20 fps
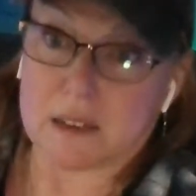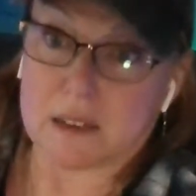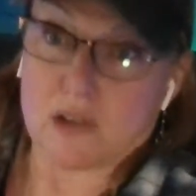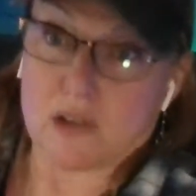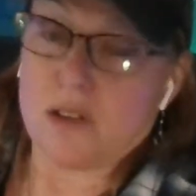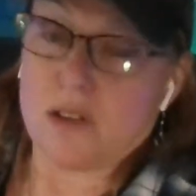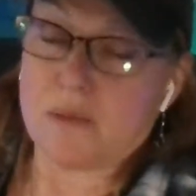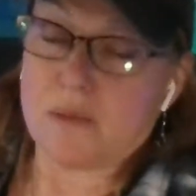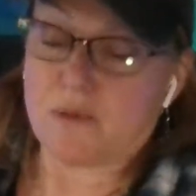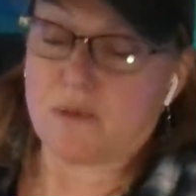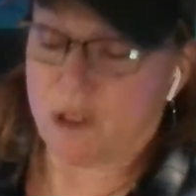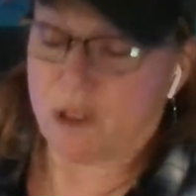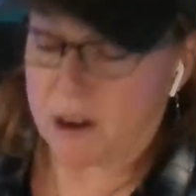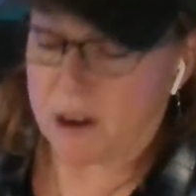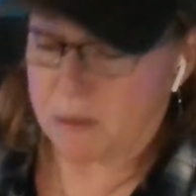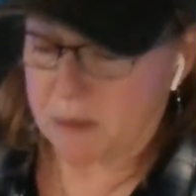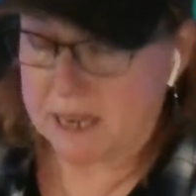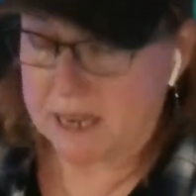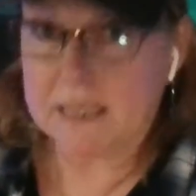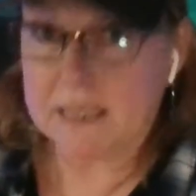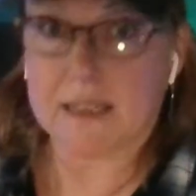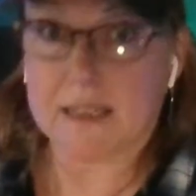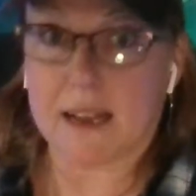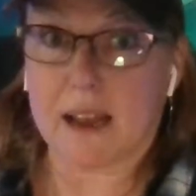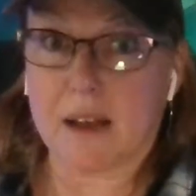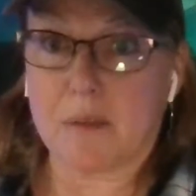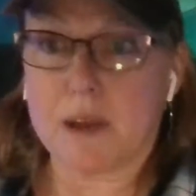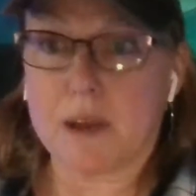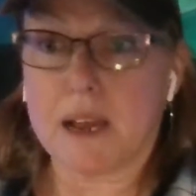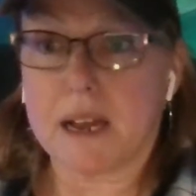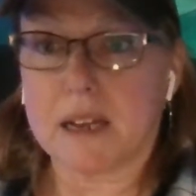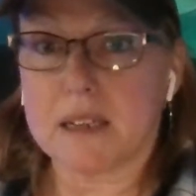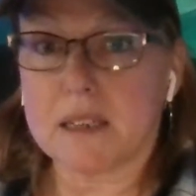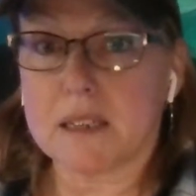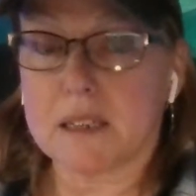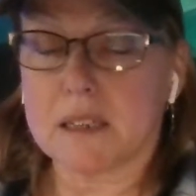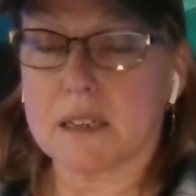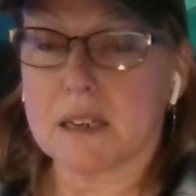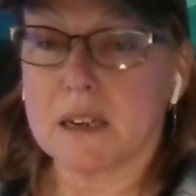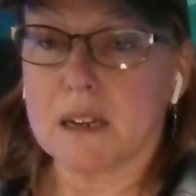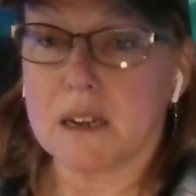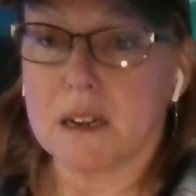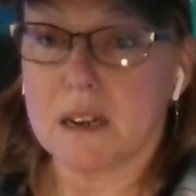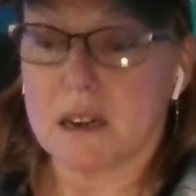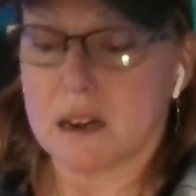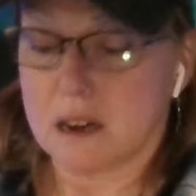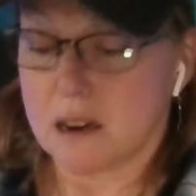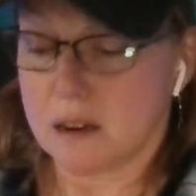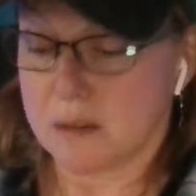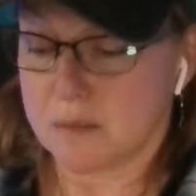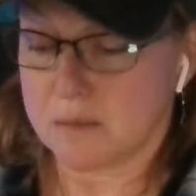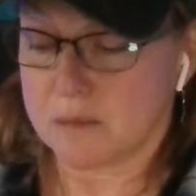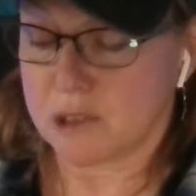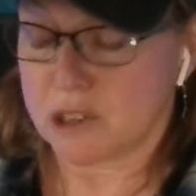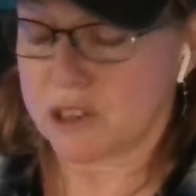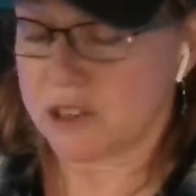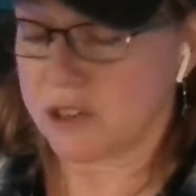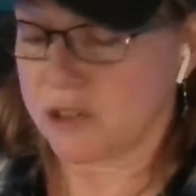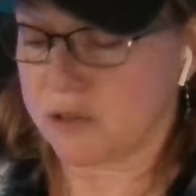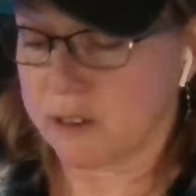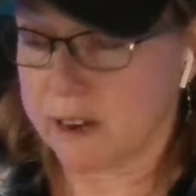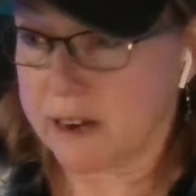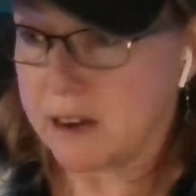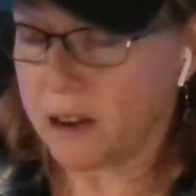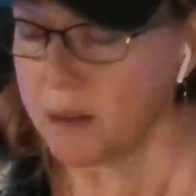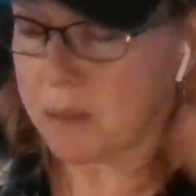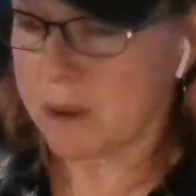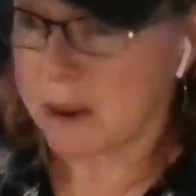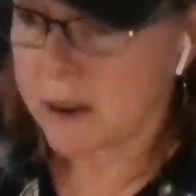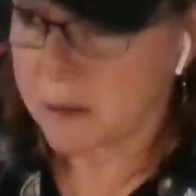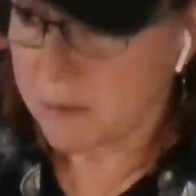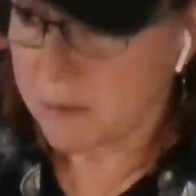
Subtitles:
I like to call them frenemies at best, just straight up